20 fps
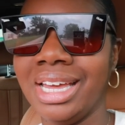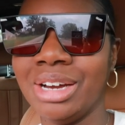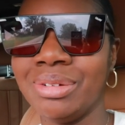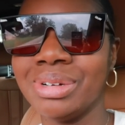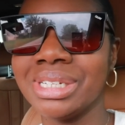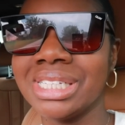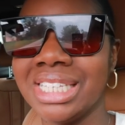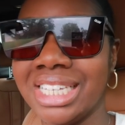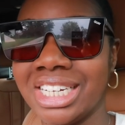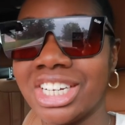It
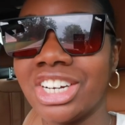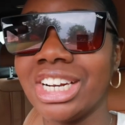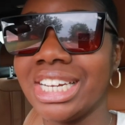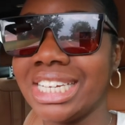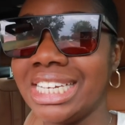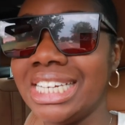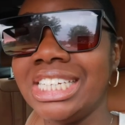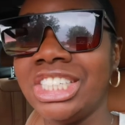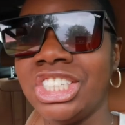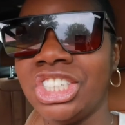was
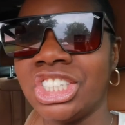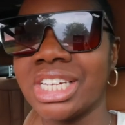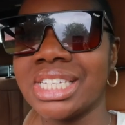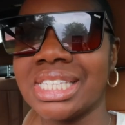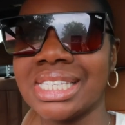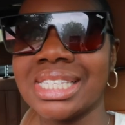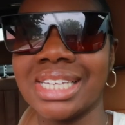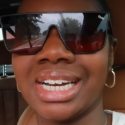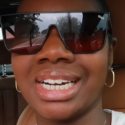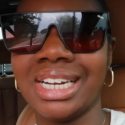literally
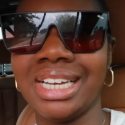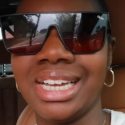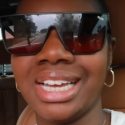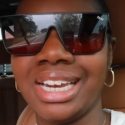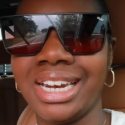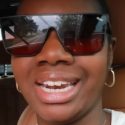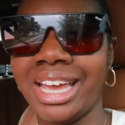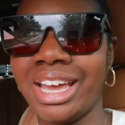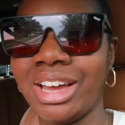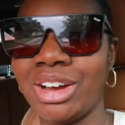just sunny
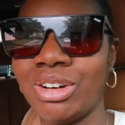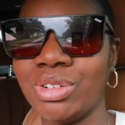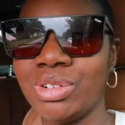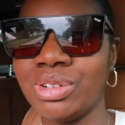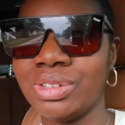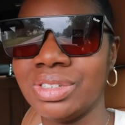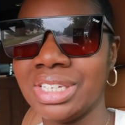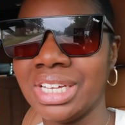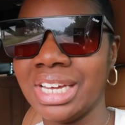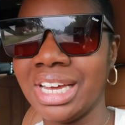and
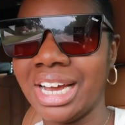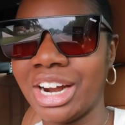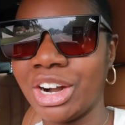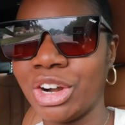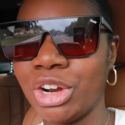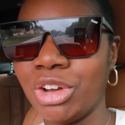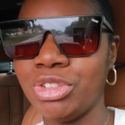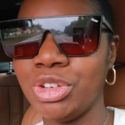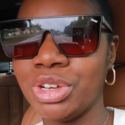now I don't know